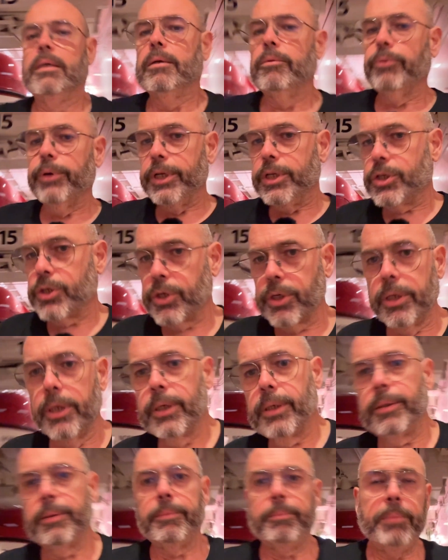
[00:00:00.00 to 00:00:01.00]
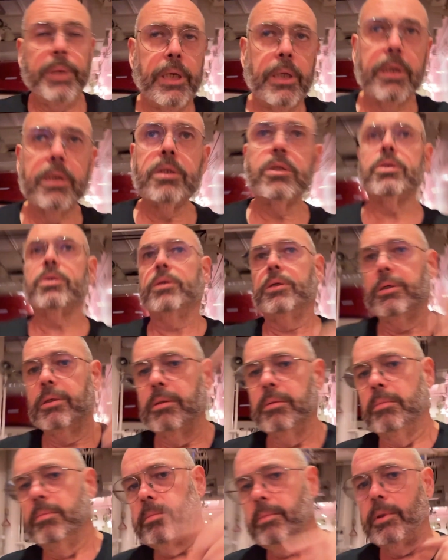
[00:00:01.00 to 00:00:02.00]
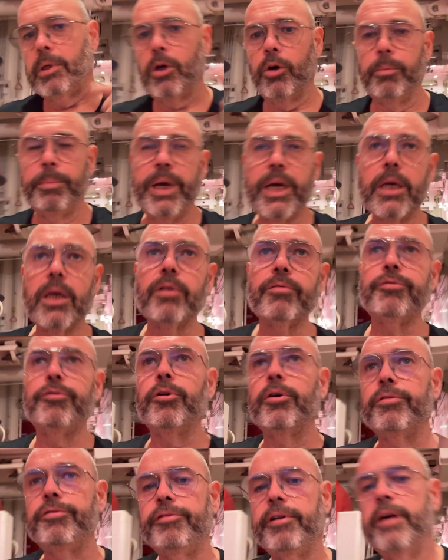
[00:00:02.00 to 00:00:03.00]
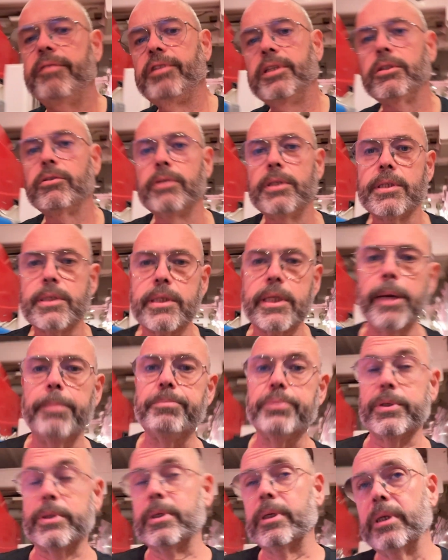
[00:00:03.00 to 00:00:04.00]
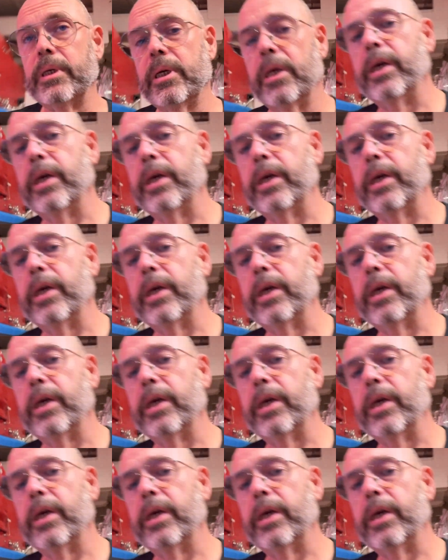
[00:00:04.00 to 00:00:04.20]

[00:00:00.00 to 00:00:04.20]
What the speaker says: which means go back and forth 500 steps.